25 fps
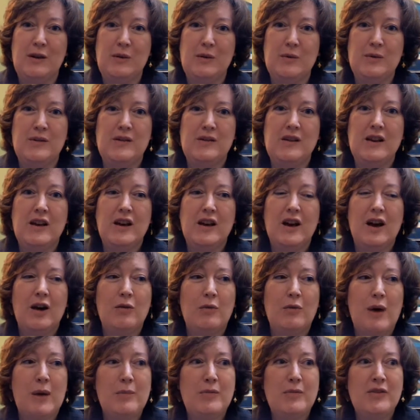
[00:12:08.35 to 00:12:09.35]
That was
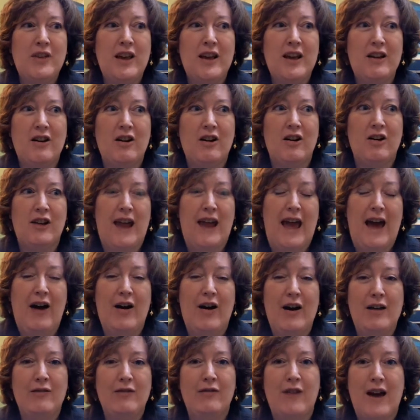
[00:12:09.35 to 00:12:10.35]
a website called
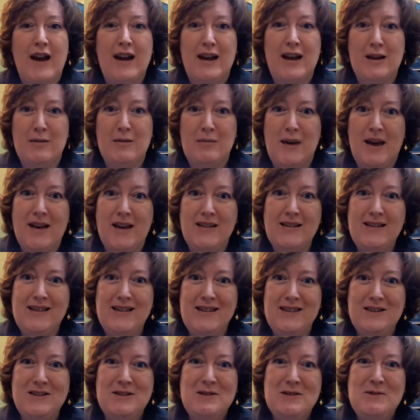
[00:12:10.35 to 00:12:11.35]
How I Fight
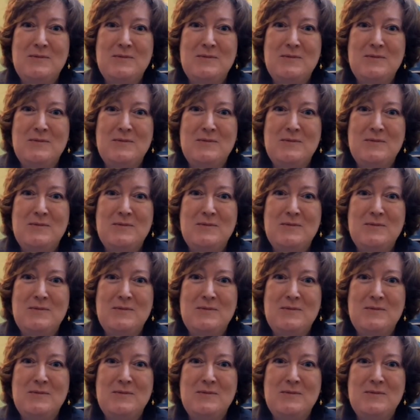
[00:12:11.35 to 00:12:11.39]
MS.